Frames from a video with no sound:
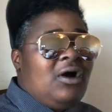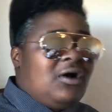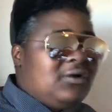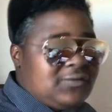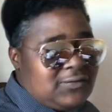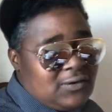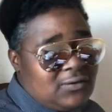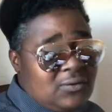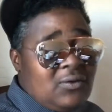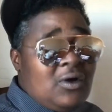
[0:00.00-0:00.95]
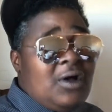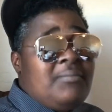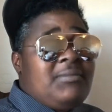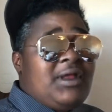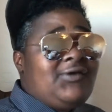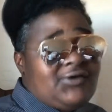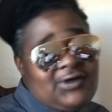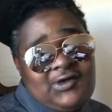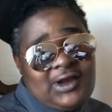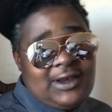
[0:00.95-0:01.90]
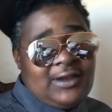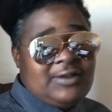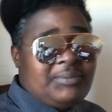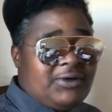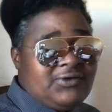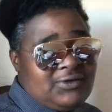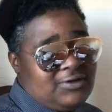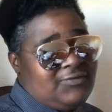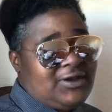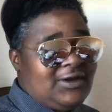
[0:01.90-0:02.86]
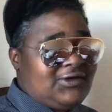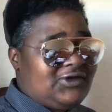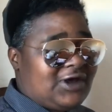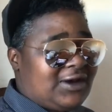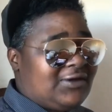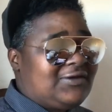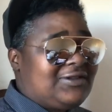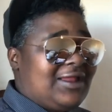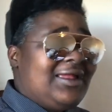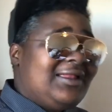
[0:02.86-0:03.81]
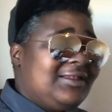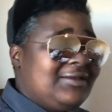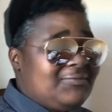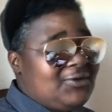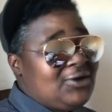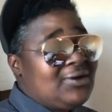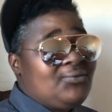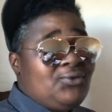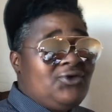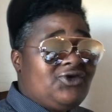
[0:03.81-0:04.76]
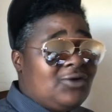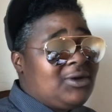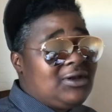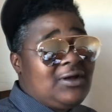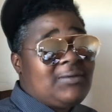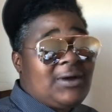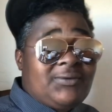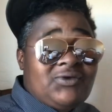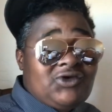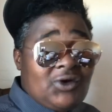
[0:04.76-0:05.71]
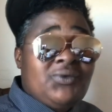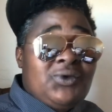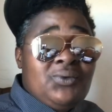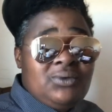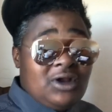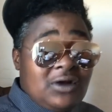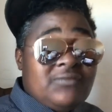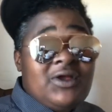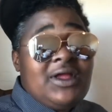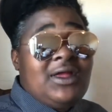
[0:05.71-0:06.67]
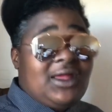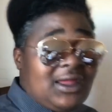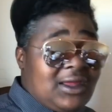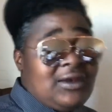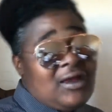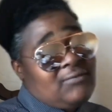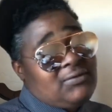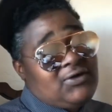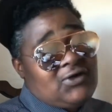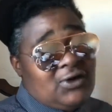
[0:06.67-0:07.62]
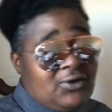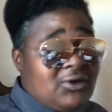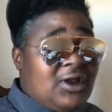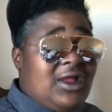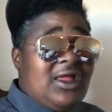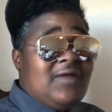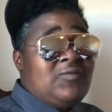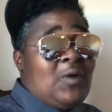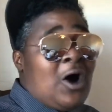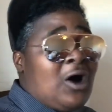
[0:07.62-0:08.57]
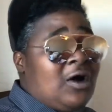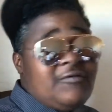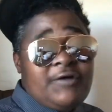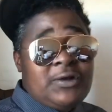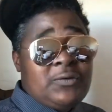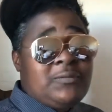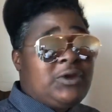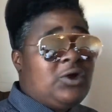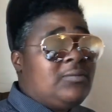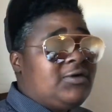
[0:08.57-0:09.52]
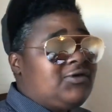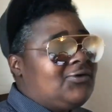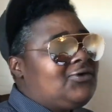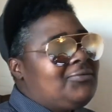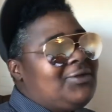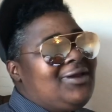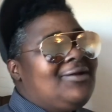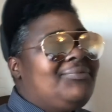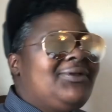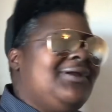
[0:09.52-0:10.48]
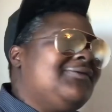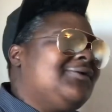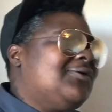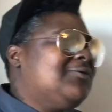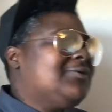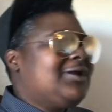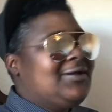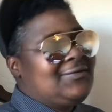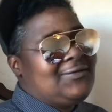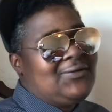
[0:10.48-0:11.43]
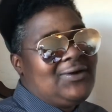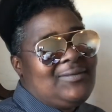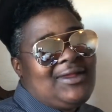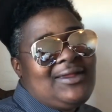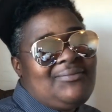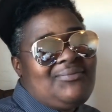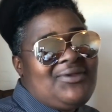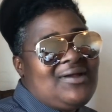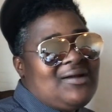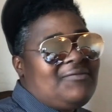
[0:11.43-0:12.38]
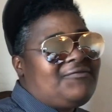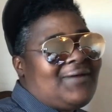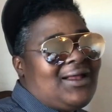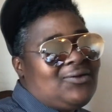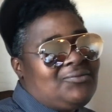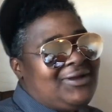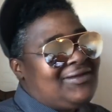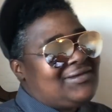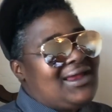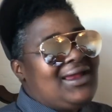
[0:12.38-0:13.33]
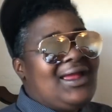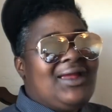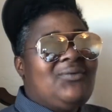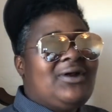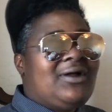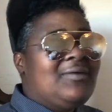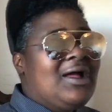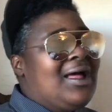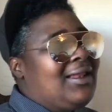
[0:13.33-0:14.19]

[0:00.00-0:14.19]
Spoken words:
Also, make sure you're checking out the post notification shout outs at the end of the video. If you show me love, I will show you love in return. If you aren't following me on my social media, please go over to Instagram, hit me up, follow me, say hey, what up.